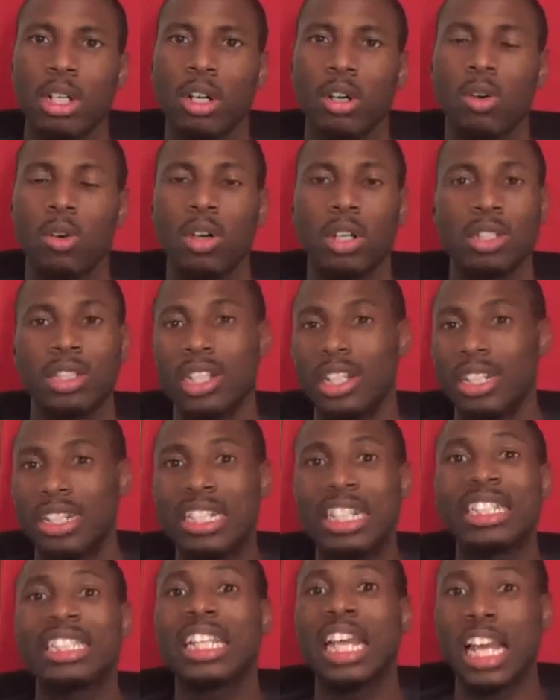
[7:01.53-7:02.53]
or they're
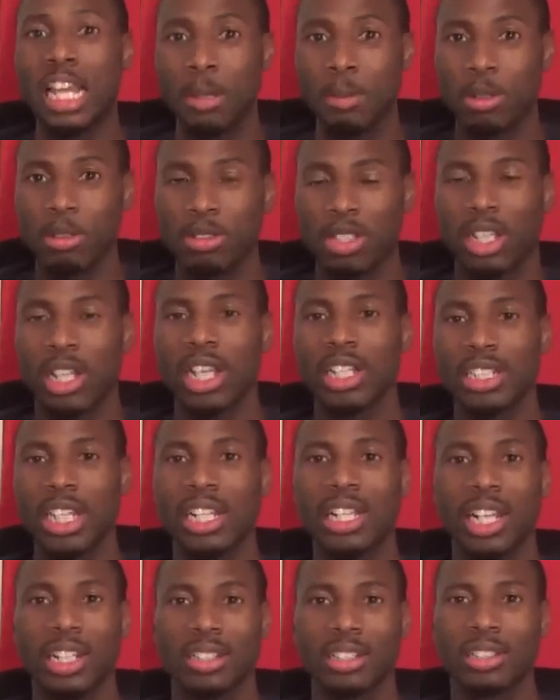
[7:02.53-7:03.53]
disabled, as I
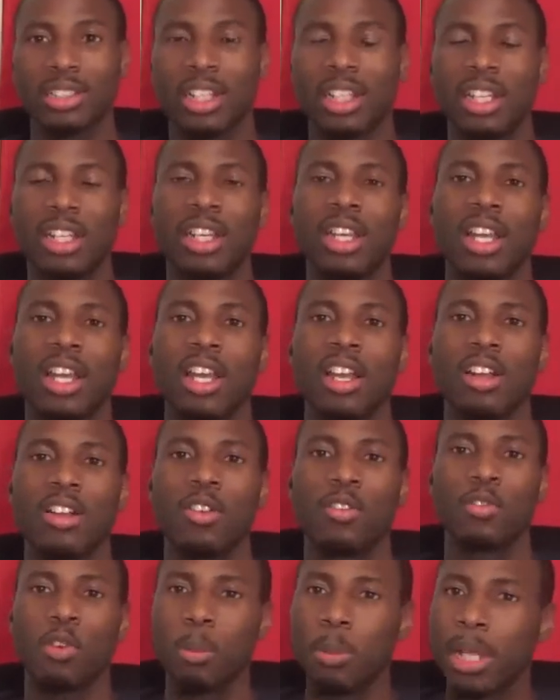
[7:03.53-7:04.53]
like to say,
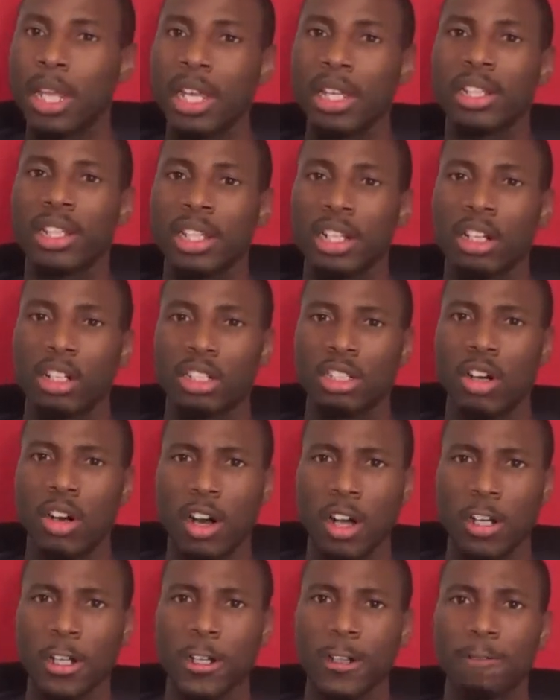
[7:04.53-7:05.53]
from healing her
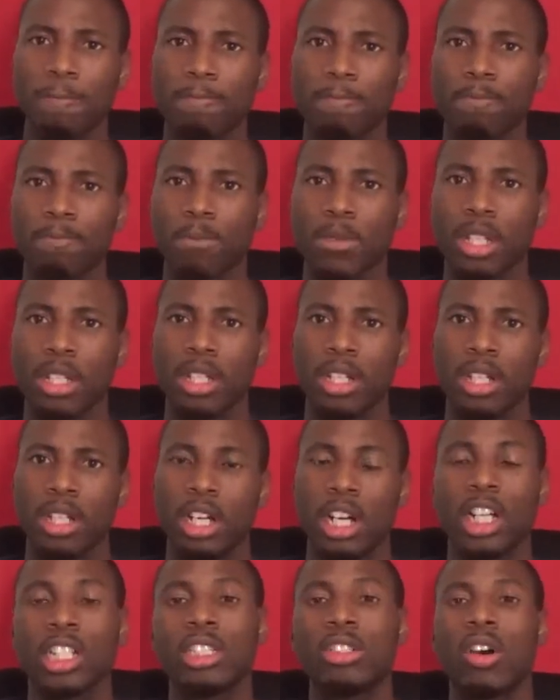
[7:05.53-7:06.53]
daughter.
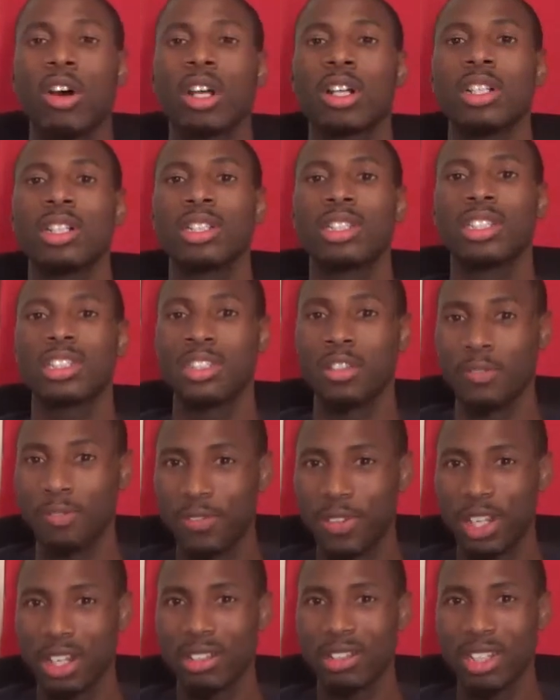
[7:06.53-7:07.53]
Her daughter is
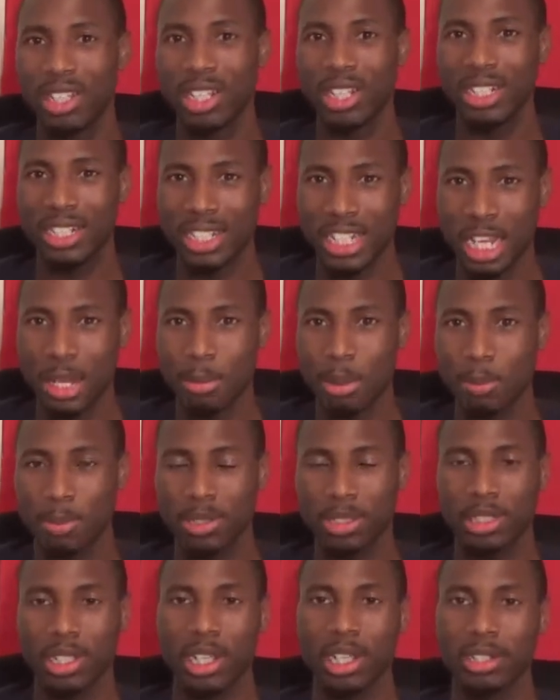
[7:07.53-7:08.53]
severely demon
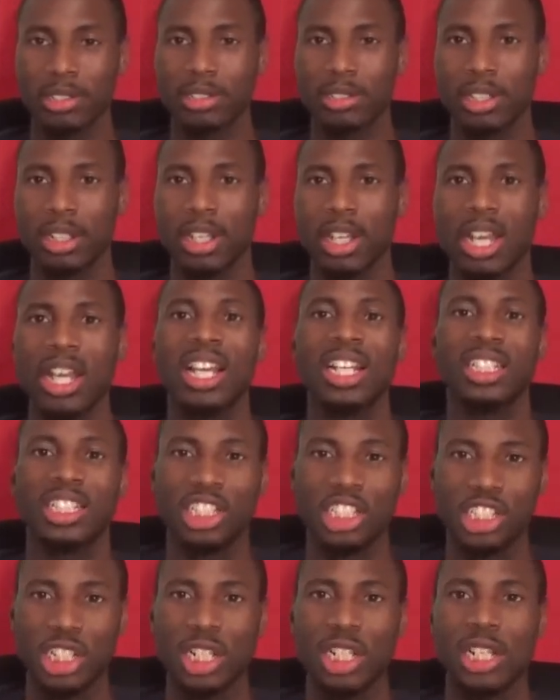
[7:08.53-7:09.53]
possessed.
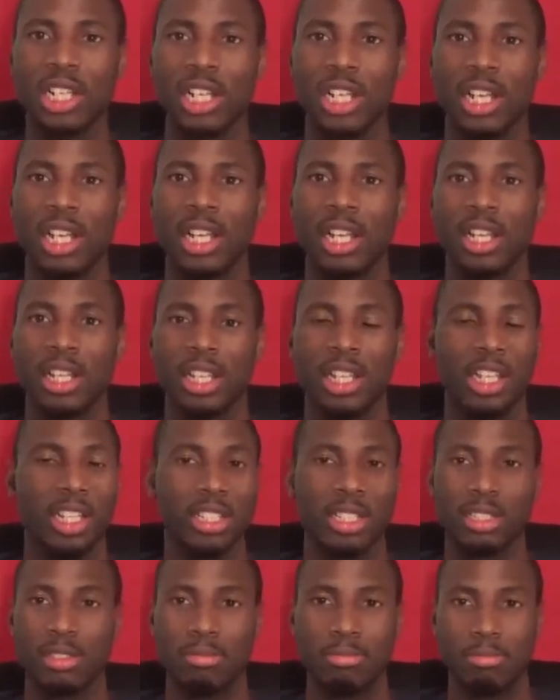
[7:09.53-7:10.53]
She
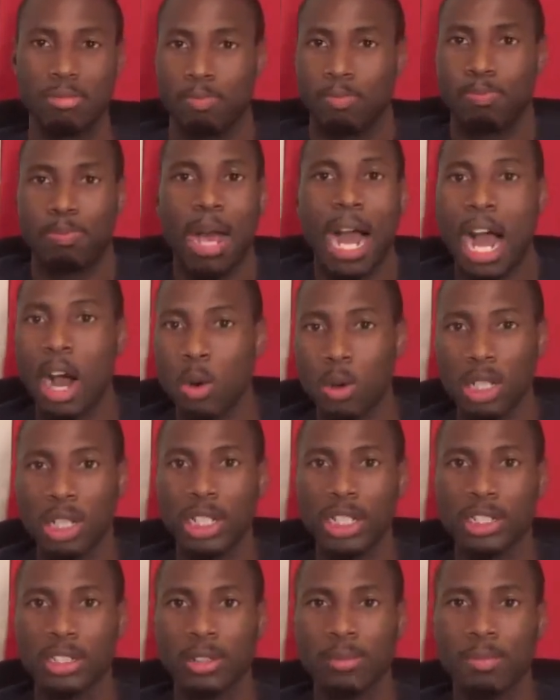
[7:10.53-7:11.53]
is
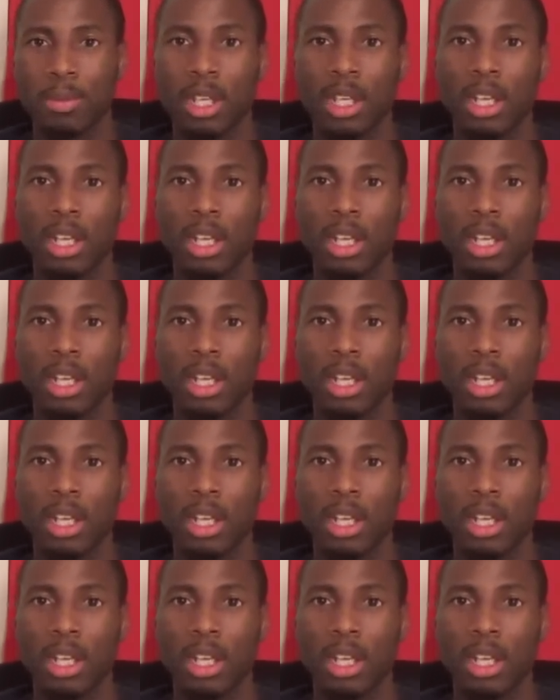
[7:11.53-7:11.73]
powerless.